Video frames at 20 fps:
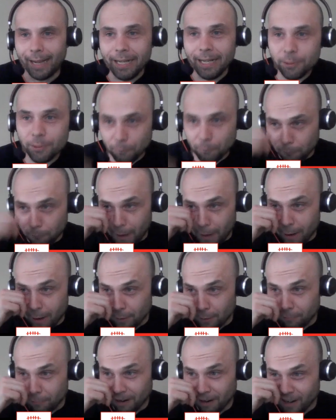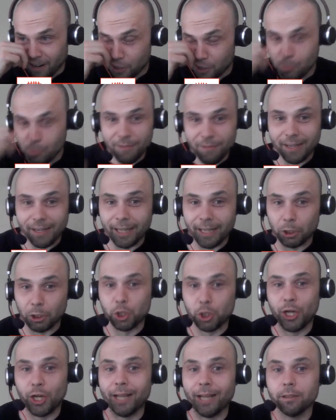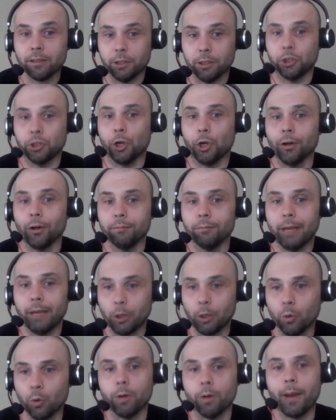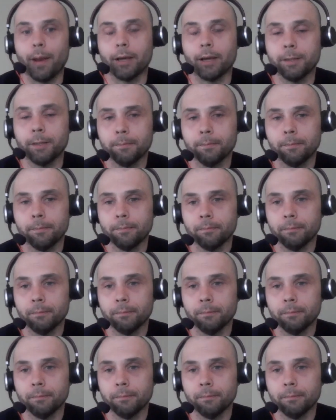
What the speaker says: it's very rare you even get a chance to start at quarterback.